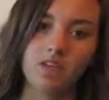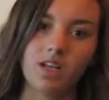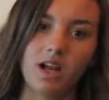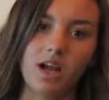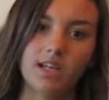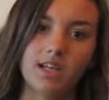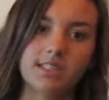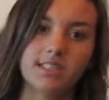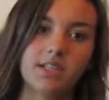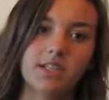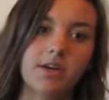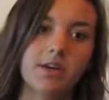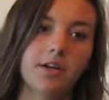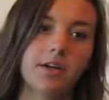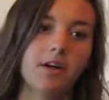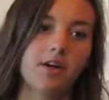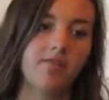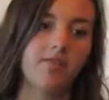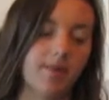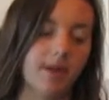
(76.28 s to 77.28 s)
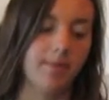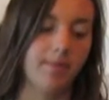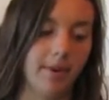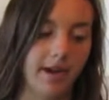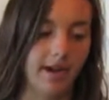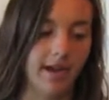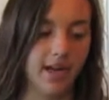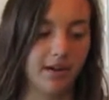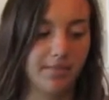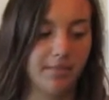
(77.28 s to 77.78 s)
I started off by
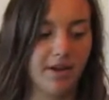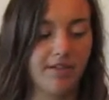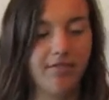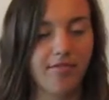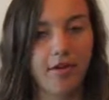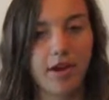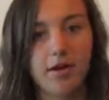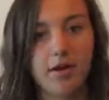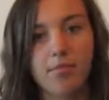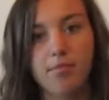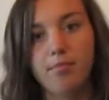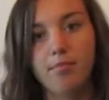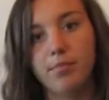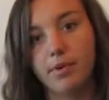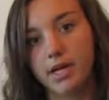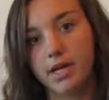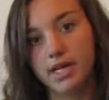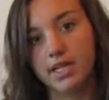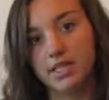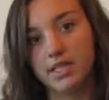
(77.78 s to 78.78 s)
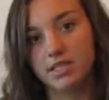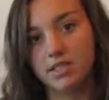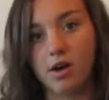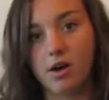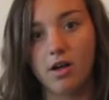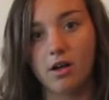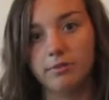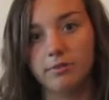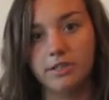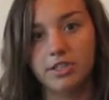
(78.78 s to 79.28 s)
painting my frame, but it's
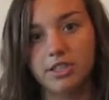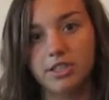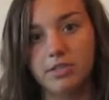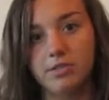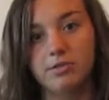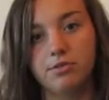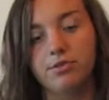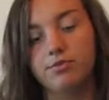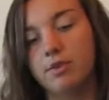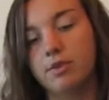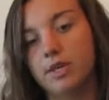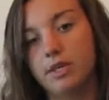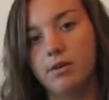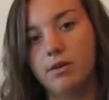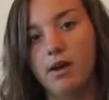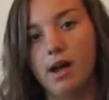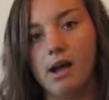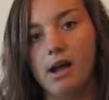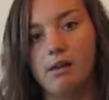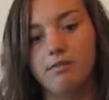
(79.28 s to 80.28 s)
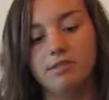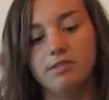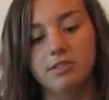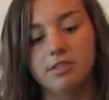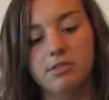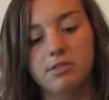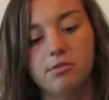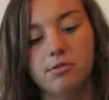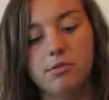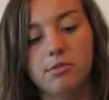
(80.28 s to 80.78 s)
all up to you. You really don't have
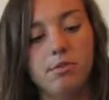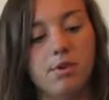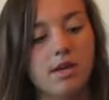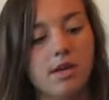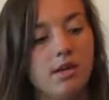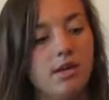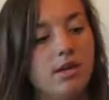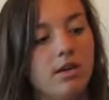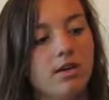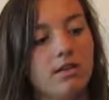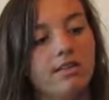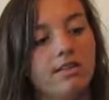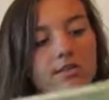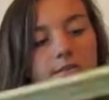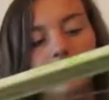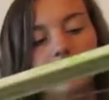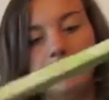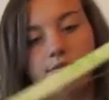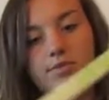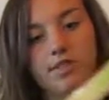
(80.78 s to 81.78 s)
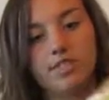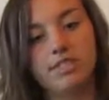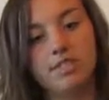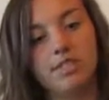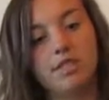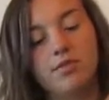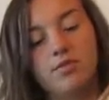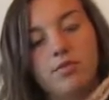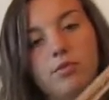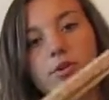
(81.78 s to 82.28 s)
to. This was
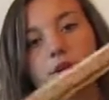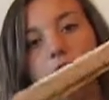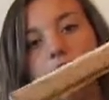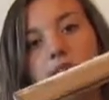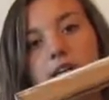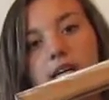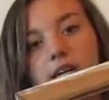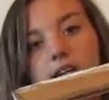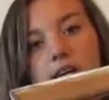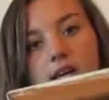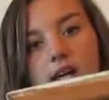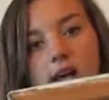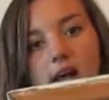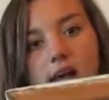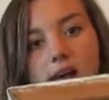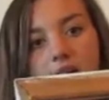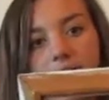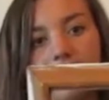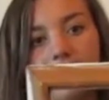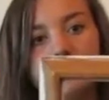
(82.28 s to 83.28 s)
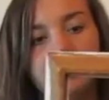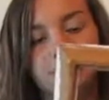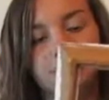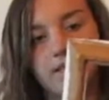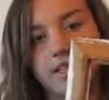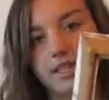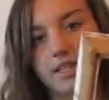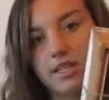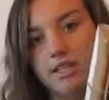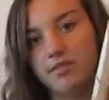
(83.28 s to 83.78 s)
originally wood, and you
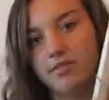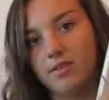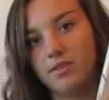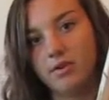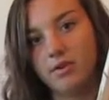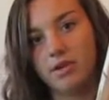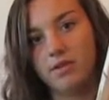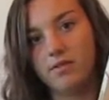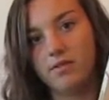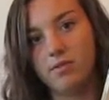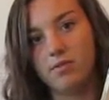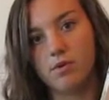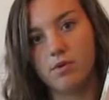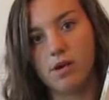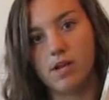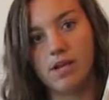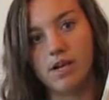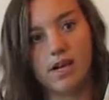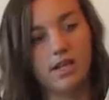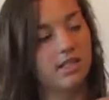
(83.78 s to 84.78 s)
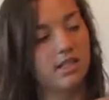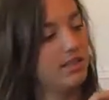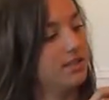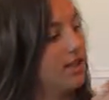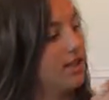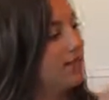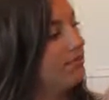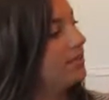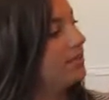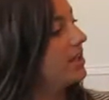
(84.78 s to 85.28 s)
can leave it wood if you want. I just
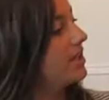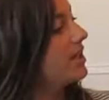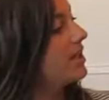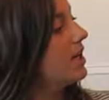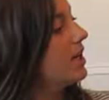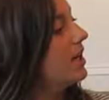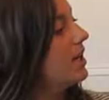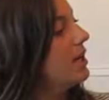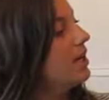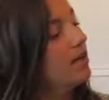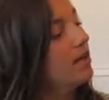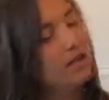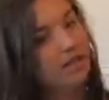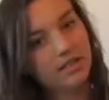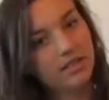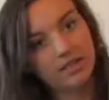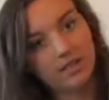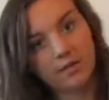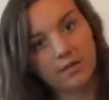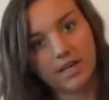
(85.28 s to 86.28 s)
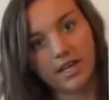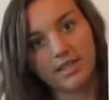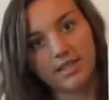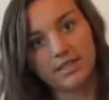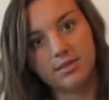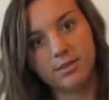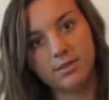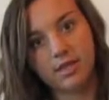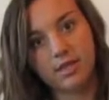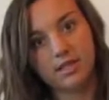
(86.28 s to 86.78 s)
left it so in
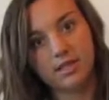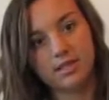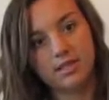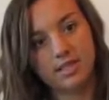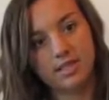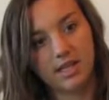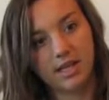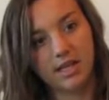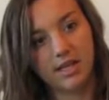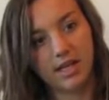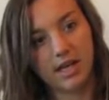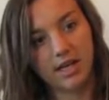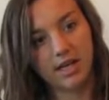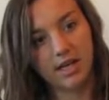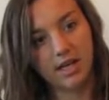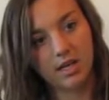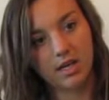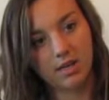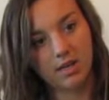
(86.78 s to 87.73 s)
case you wanted to see like